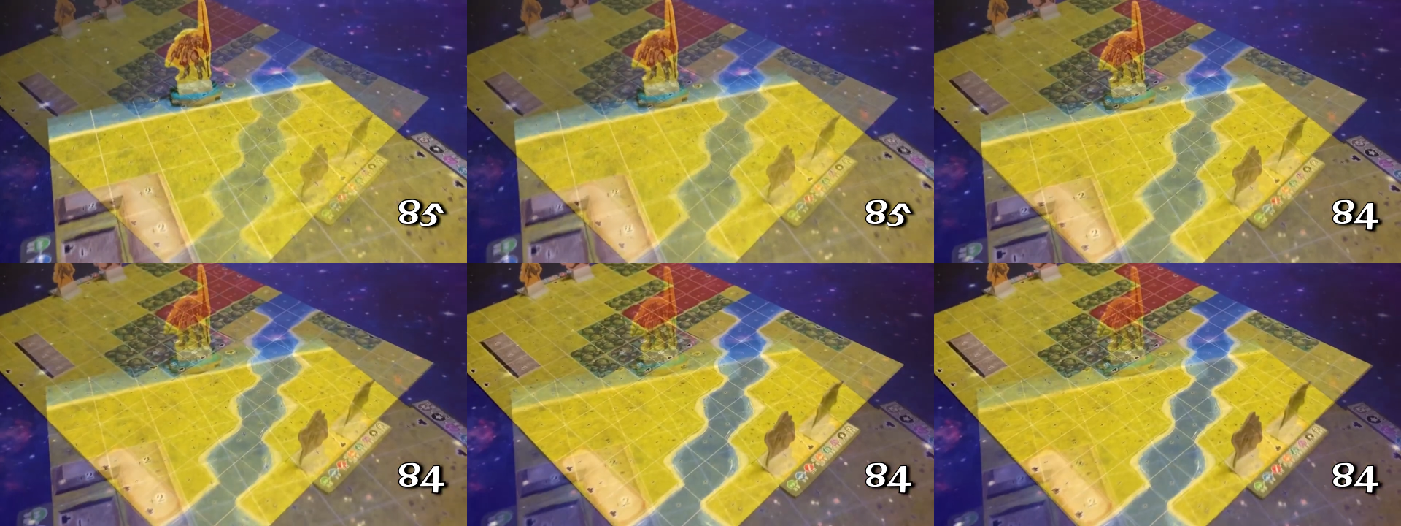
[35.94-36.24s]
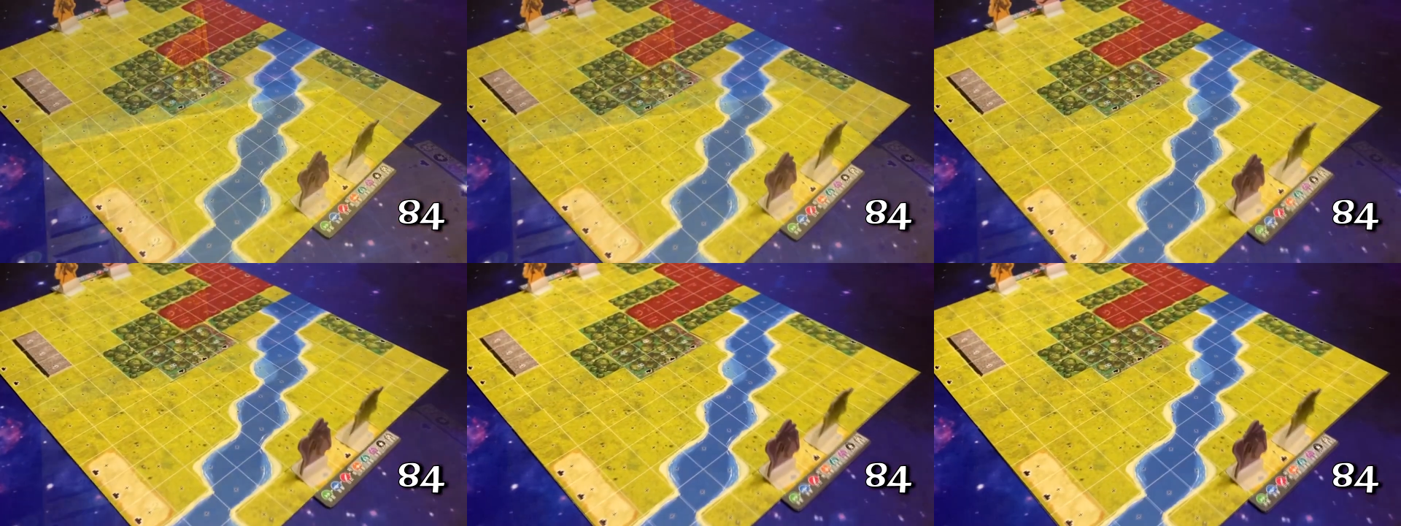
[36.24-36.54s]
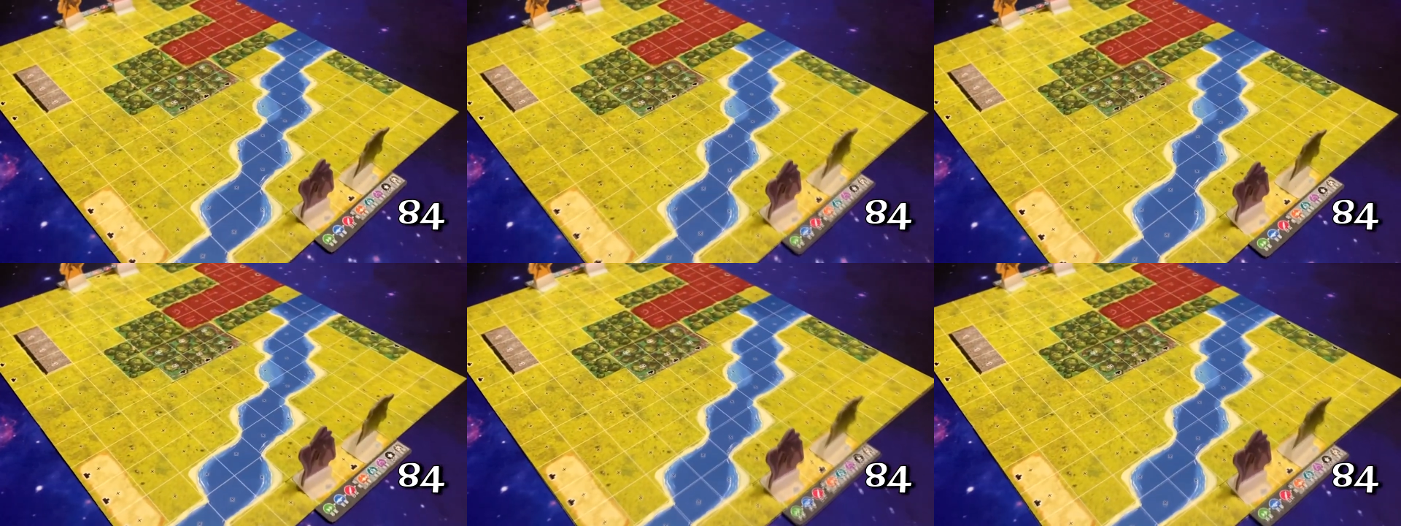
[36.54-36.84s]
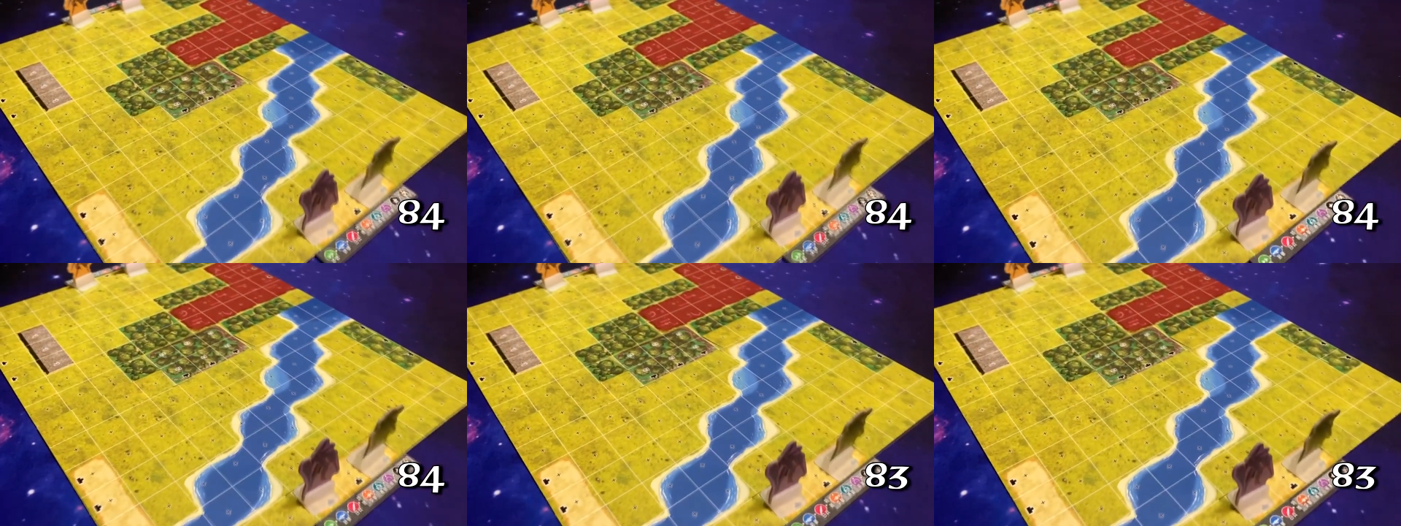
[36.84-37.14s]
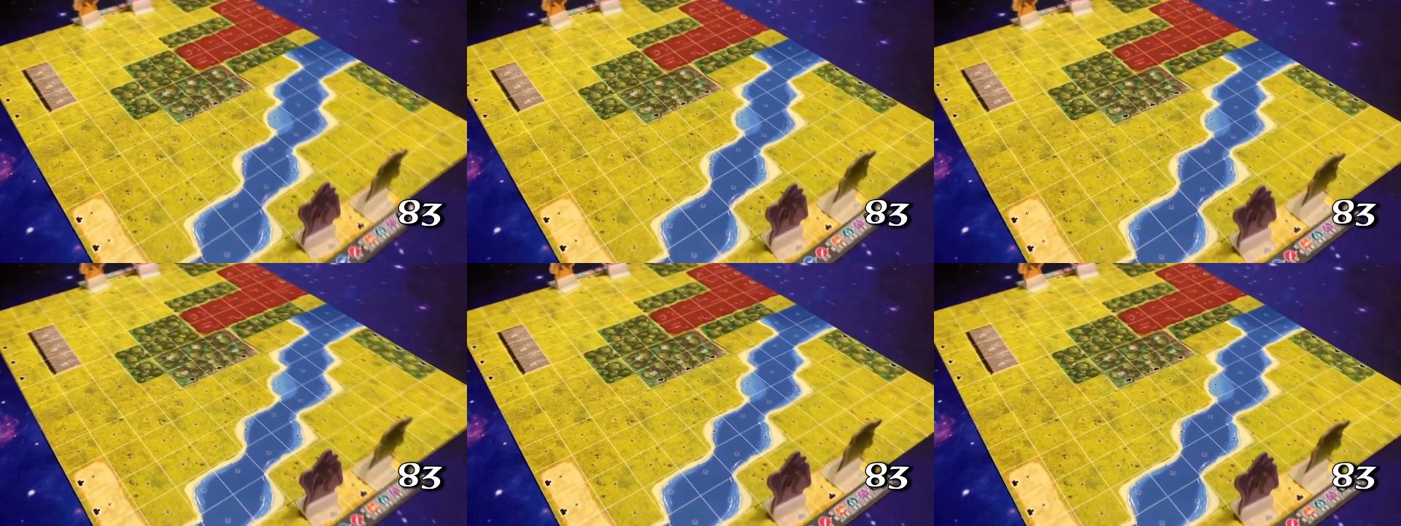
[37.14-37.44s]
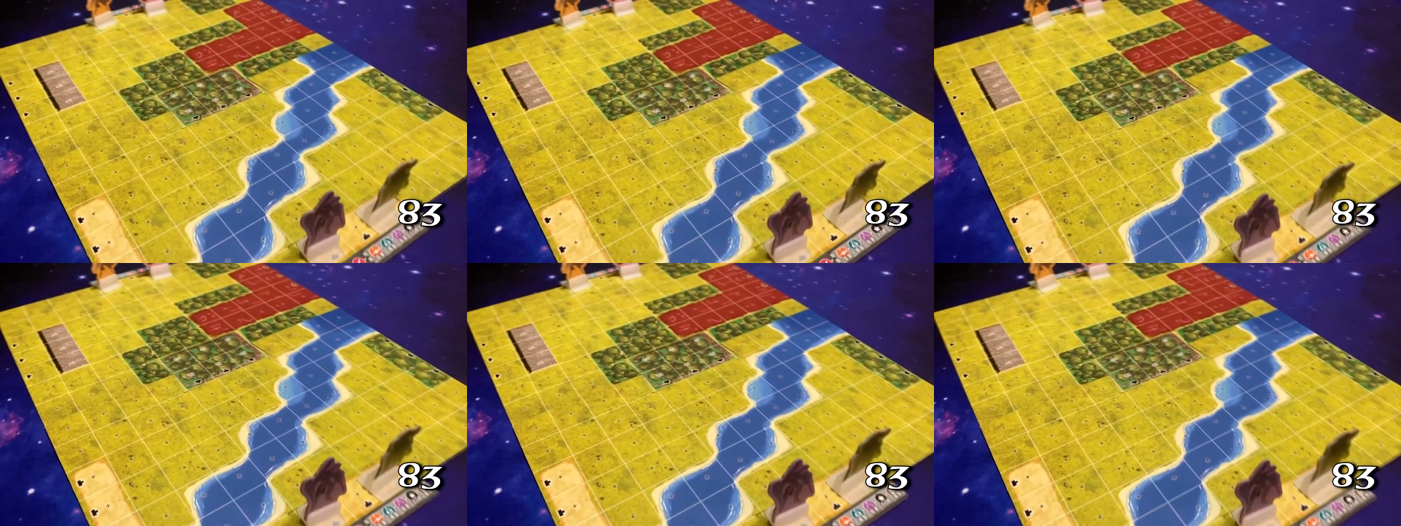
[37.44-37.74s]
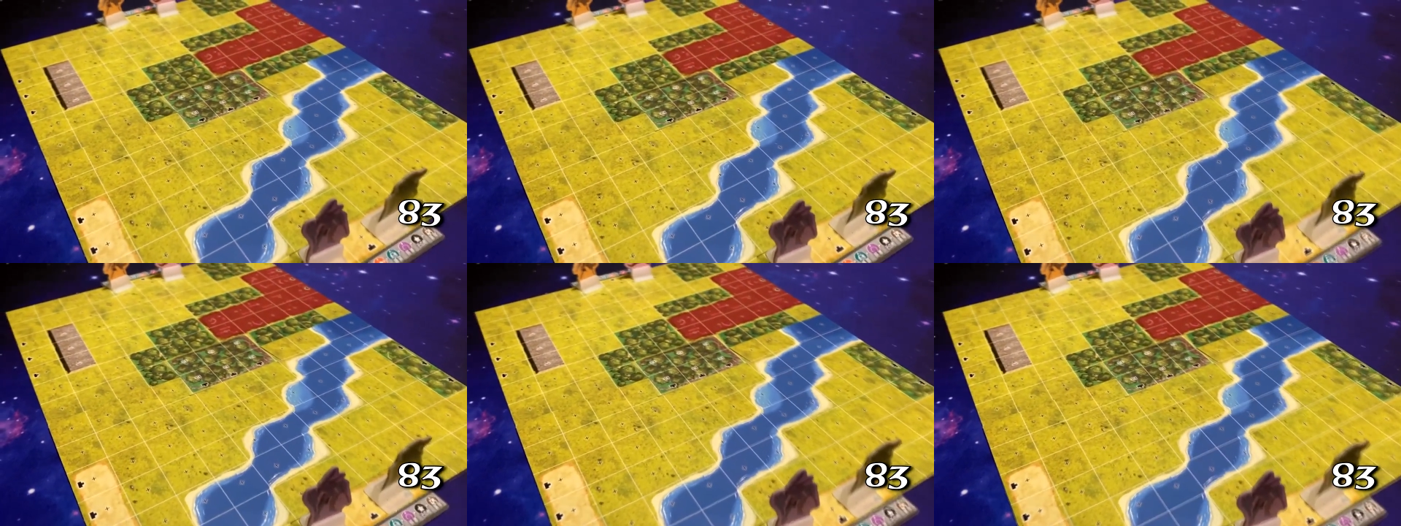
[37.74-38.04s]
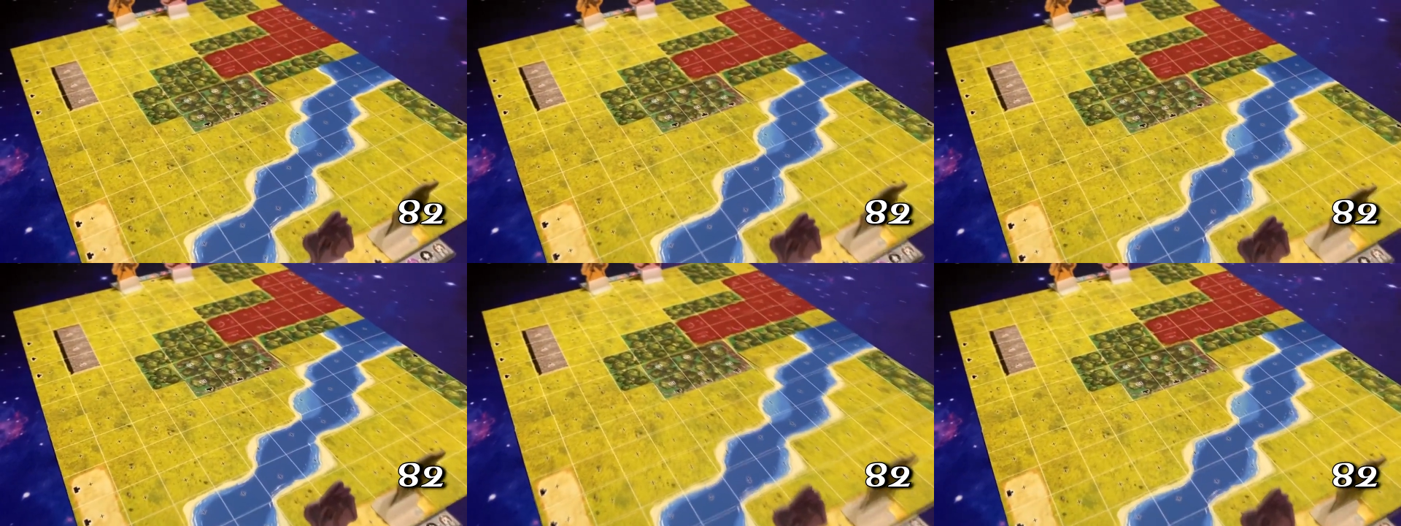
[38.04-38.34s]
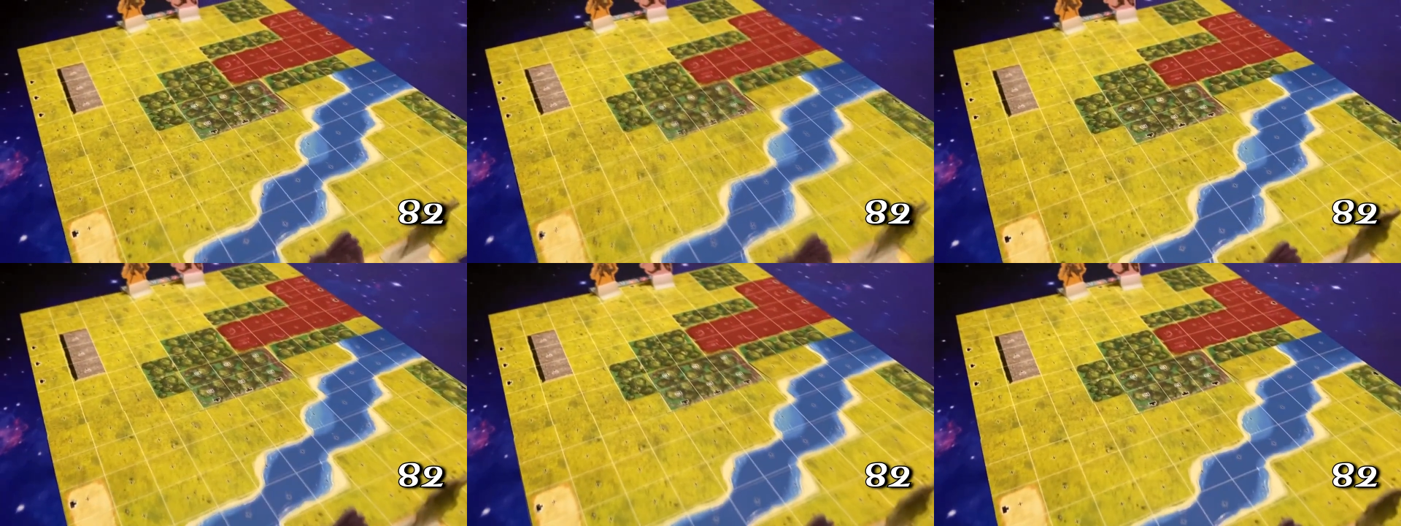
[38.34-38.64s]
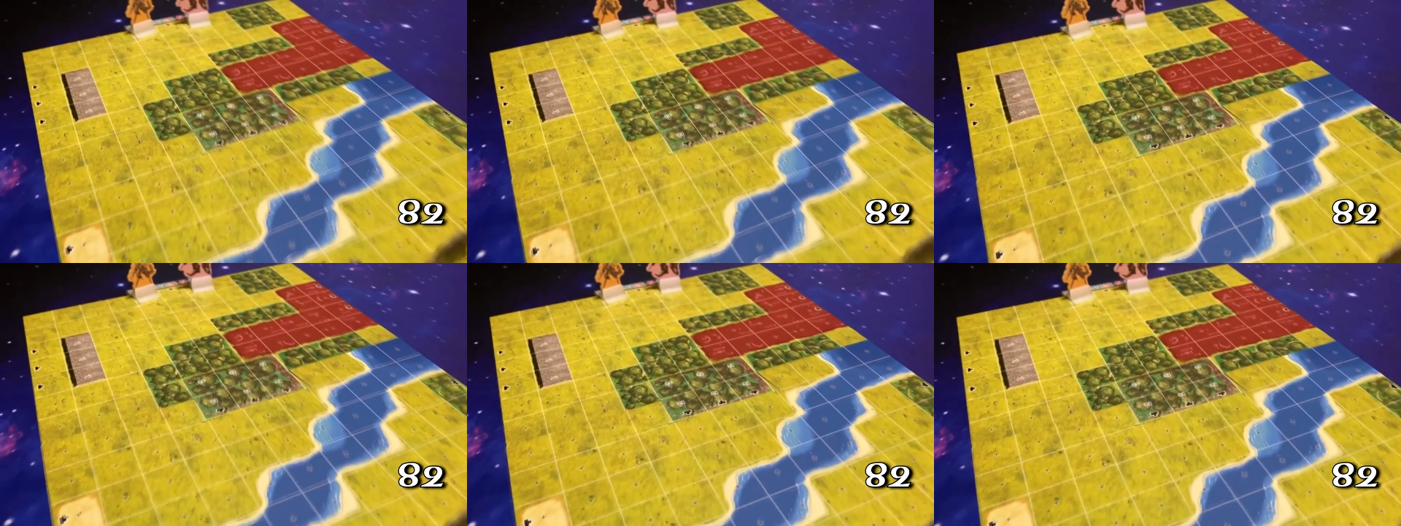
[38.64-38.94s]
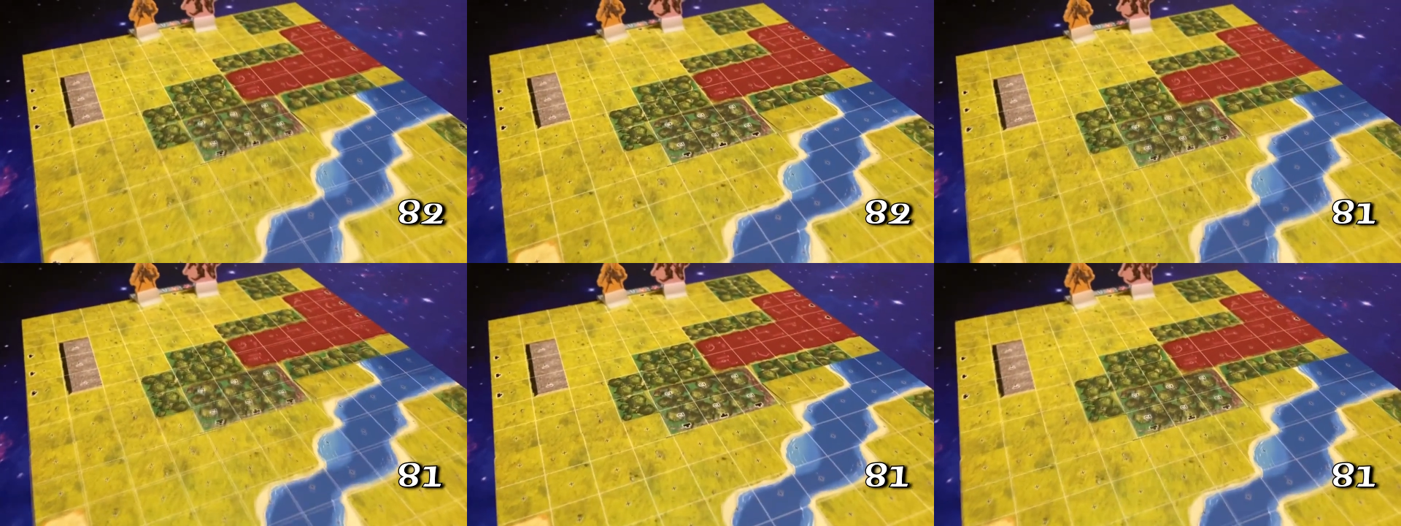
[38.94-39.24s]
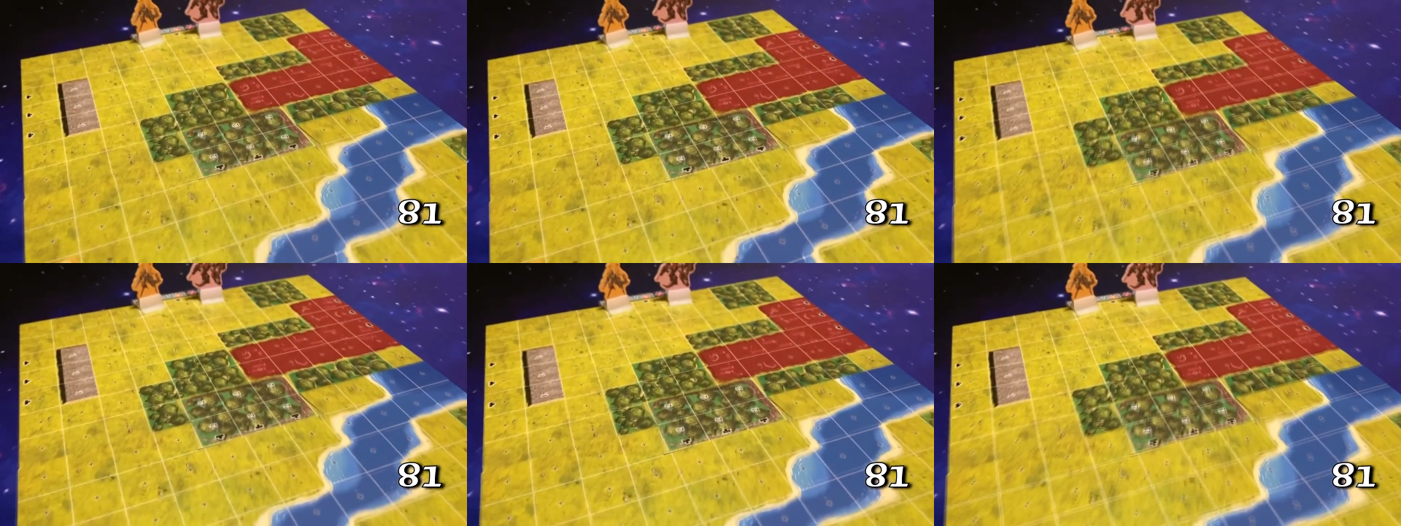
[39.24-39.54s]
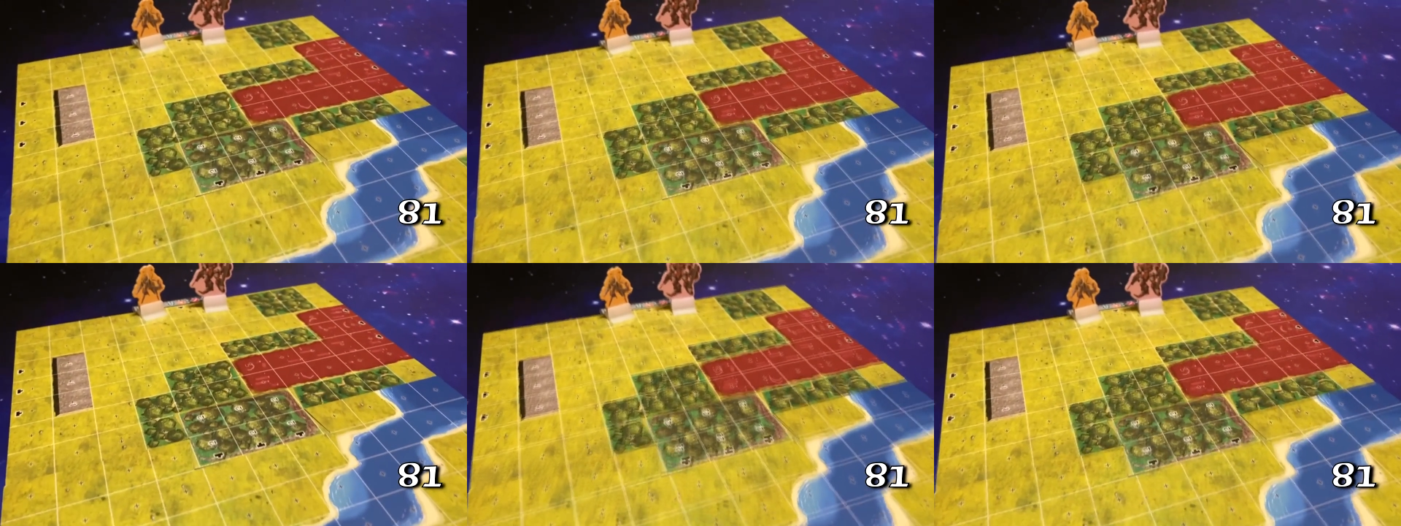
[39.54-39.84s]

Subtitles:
Nobody's mouth can be seen.